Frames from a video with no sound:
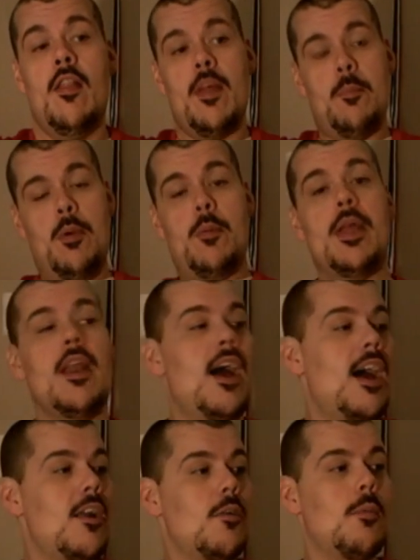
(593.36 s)
They put me on a
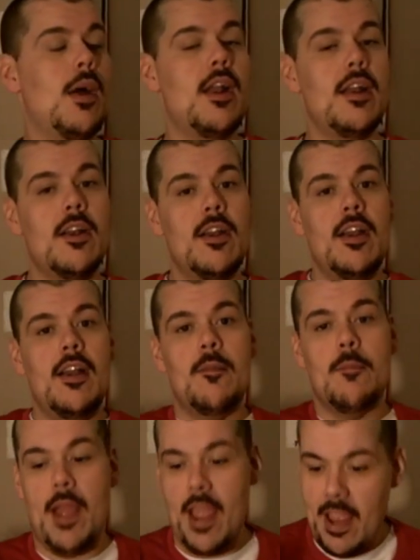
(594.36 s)
heart monitor.
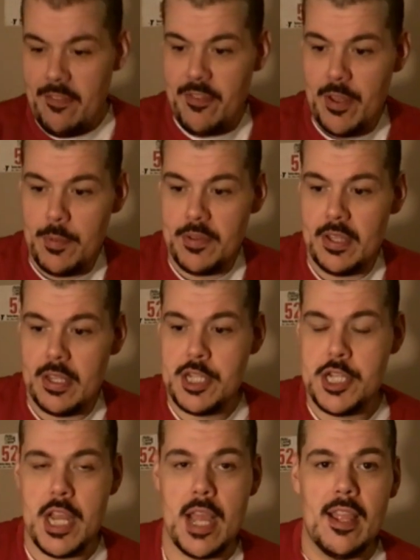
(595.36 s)
My AFib is in
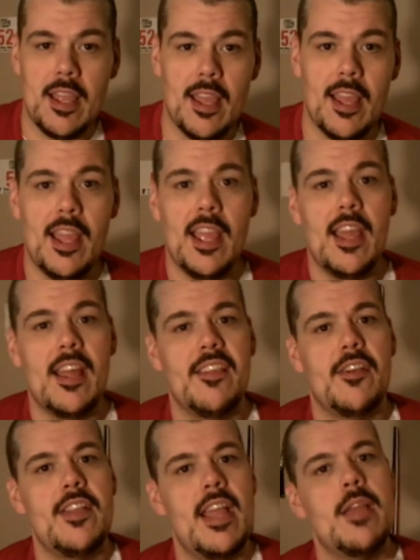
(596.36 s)
check,
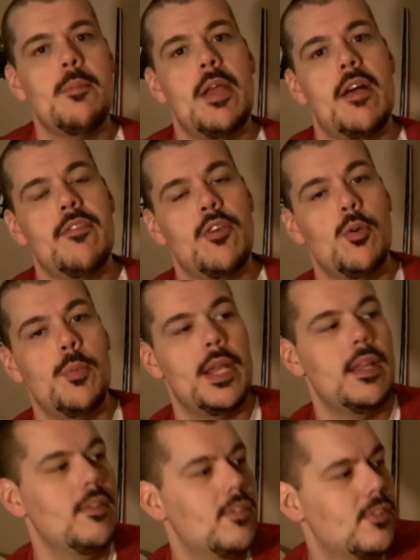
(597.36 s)
and they're taking me off
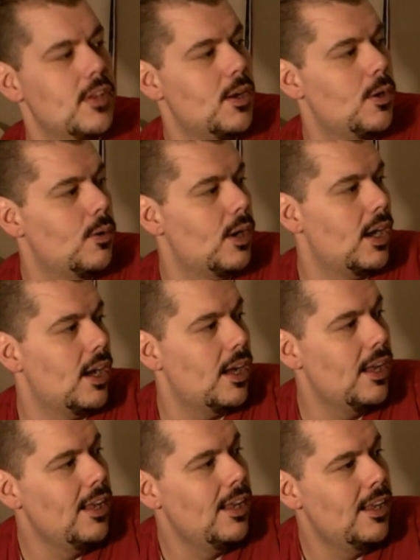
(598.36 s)
Coumadin. So
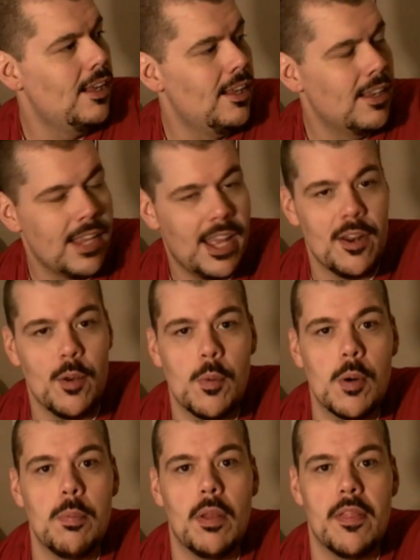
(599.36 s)
Yeah, no
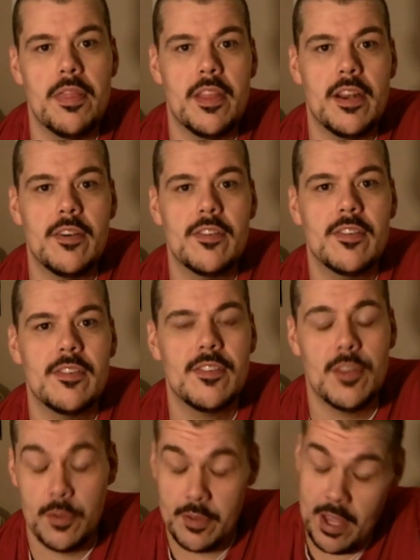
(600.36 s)
more blood thinners.
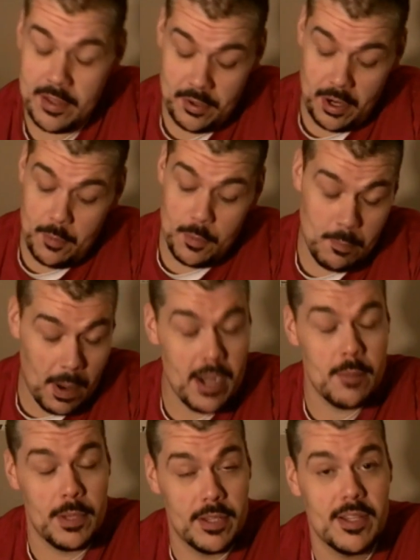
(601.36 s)
So that's sorry, it
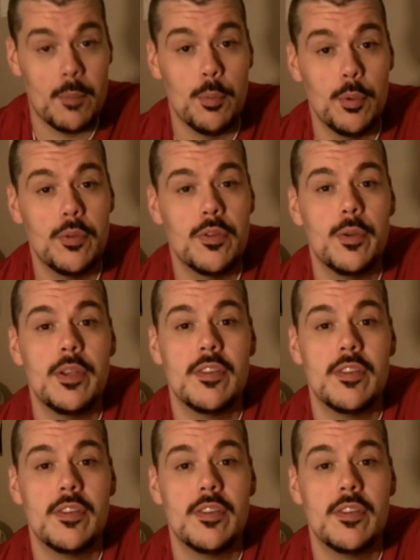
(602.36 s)
reminded me because I bruise so